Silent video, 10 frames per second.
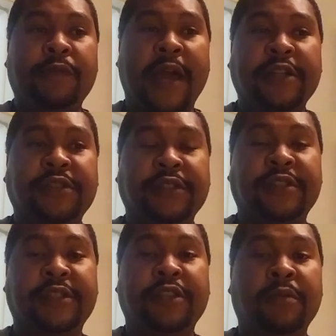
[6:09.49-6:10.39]
actually
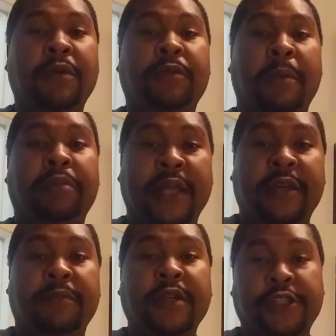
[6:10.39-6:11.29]
send them on a
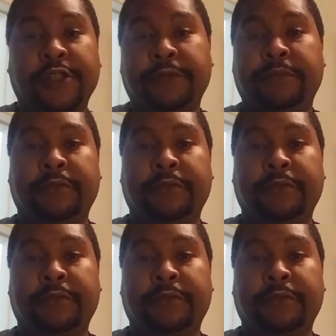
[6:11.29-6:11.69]
blank mission.